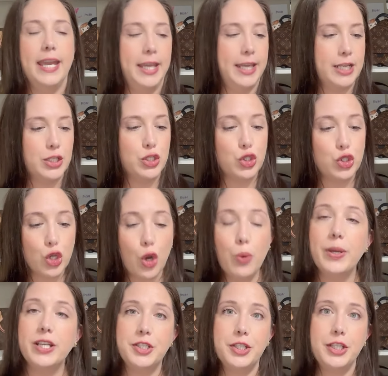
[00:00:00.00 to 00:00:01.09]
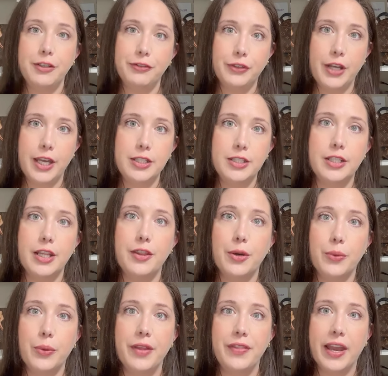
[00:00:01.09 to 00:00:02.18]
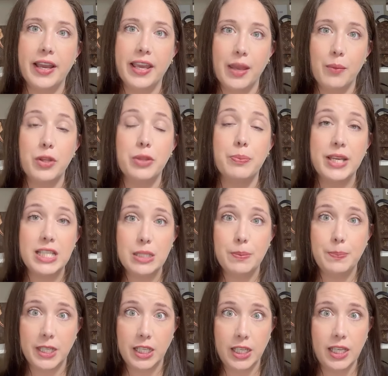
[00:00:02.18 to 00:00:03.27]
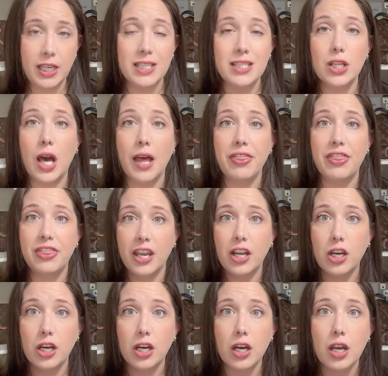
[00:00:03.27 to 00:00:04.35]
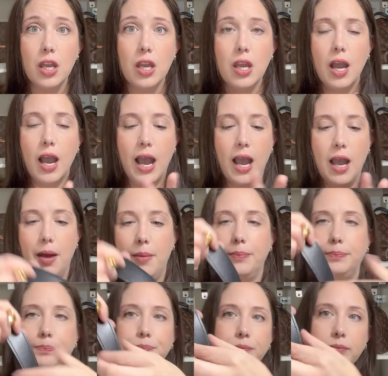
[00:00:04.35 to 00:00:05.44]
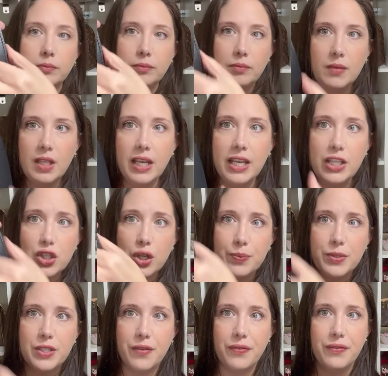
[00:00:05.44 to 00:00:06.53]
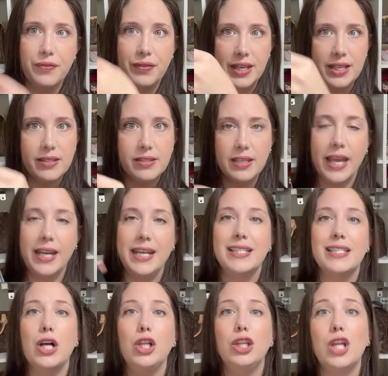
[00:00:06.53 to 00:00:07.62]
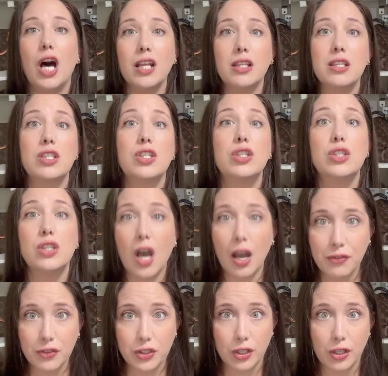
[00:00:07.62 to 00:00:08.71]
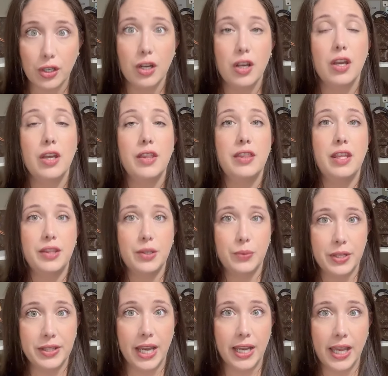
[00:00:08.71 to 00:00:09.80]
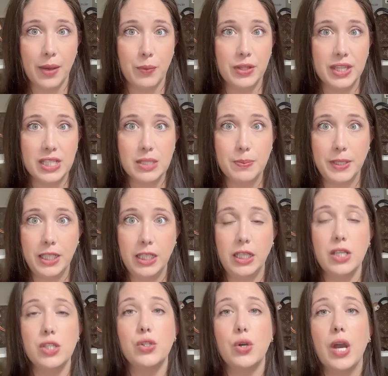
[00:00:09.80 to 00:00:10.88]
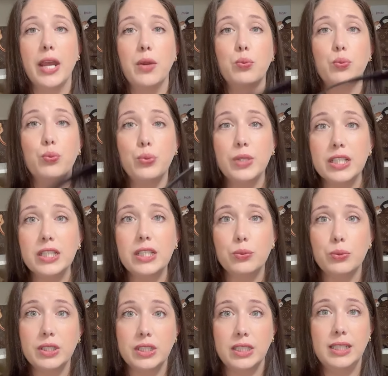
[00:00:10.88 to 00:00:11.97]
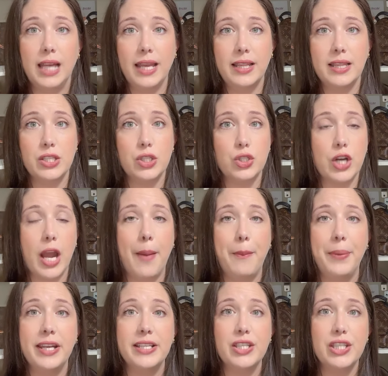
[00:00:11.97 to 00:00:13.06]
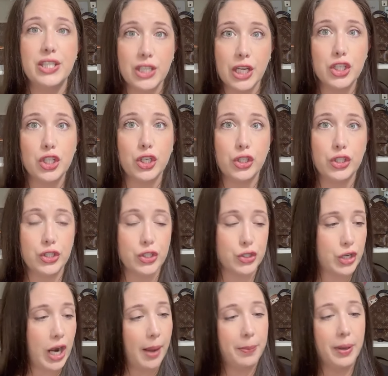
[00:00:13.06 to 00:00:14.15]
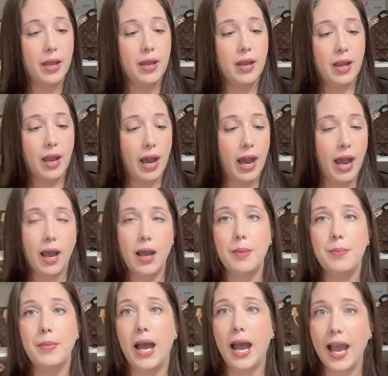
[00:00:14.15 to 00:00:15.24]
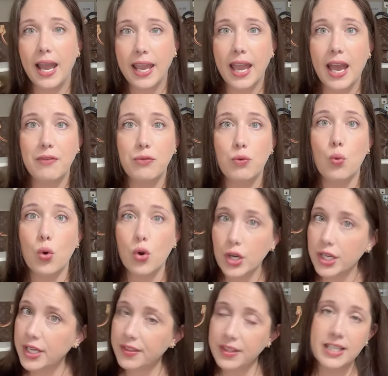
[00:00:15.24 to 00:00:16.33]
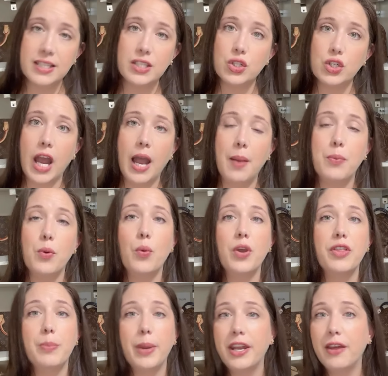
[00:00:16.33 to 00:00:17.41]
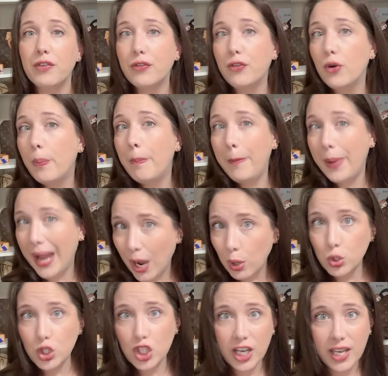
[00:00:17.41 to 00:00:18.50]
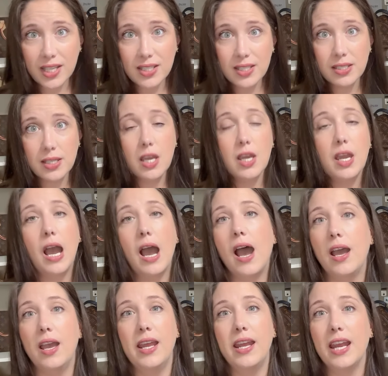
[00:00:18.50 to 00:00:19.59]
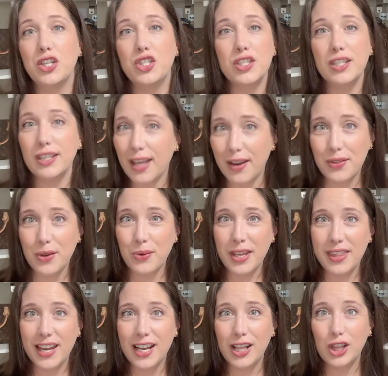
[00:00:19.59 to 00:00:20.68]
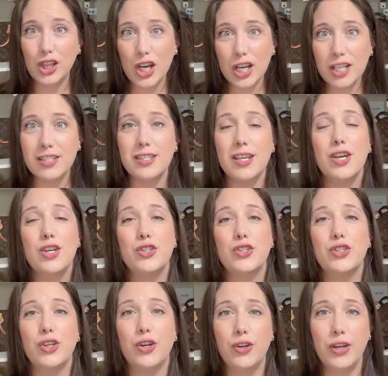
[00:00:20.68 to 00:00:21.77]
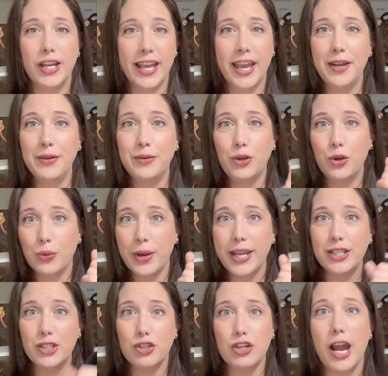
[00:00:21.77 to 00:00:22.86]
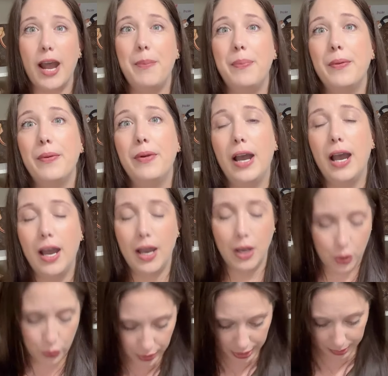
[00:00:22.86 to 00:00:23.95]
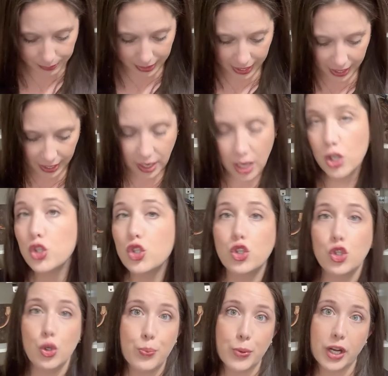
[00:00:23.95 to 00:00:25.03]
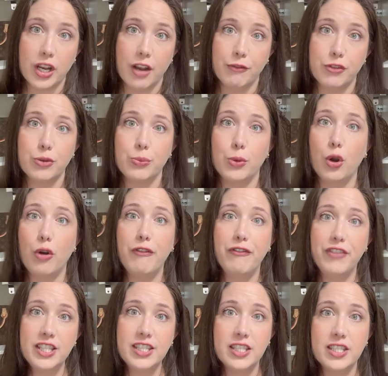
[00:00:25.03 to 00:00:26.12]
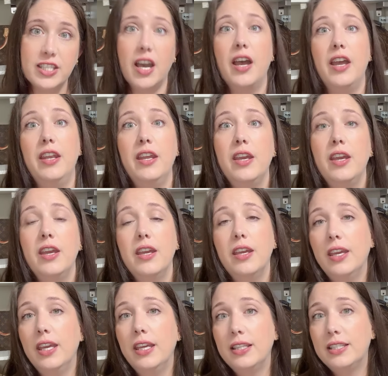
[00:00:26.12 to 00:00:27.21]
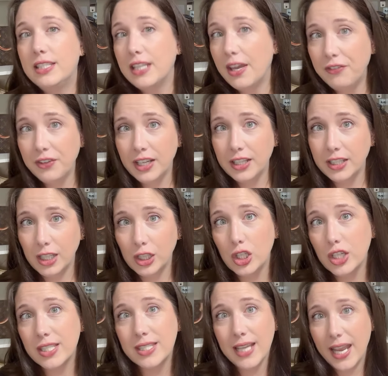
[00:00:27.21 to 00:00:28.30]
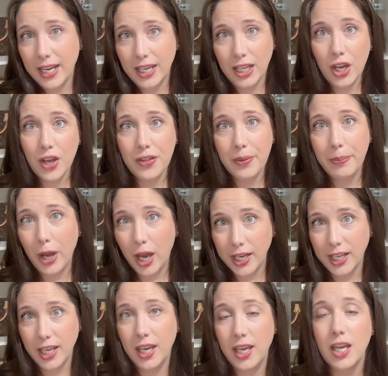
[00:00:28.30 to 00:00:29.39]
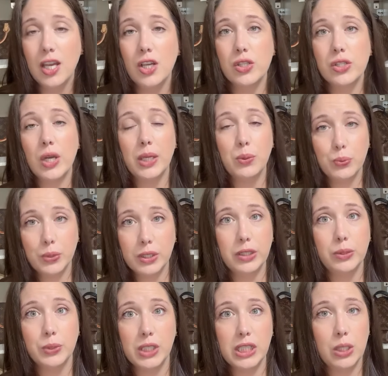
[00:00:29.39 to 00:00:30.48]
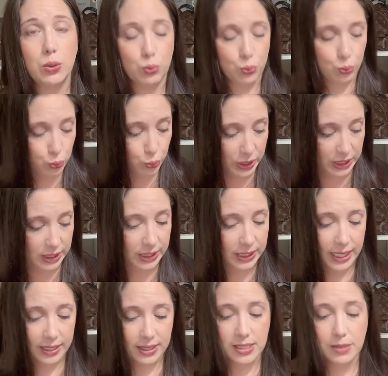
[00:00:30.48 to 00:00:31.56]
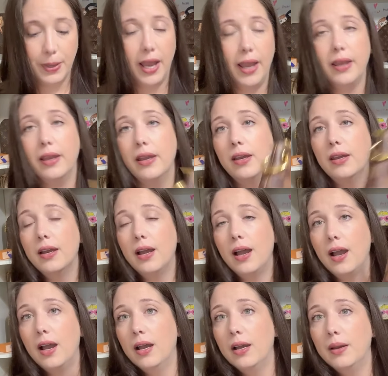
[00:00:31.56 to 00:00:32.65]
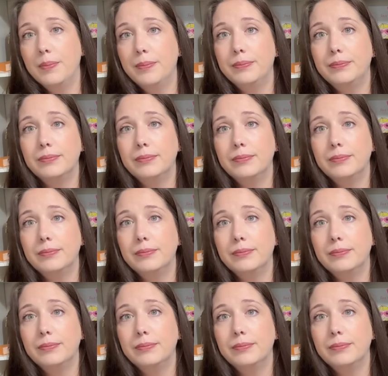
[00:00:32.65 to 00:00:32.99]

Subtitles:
It is so much different than the one that came with my Speedy. It's a lot thicker in terms of this, and it's a lot softer than the one that came with the Speedy. So I really, really like this strap. It is such a good strap. I have worn this strap with my Neverfull pouches, and I just love the way that it looks. So again, great strap, great bag, super comfortable, fits a ton, definitely looks tiny on the body. So I really, really, really like this bag. I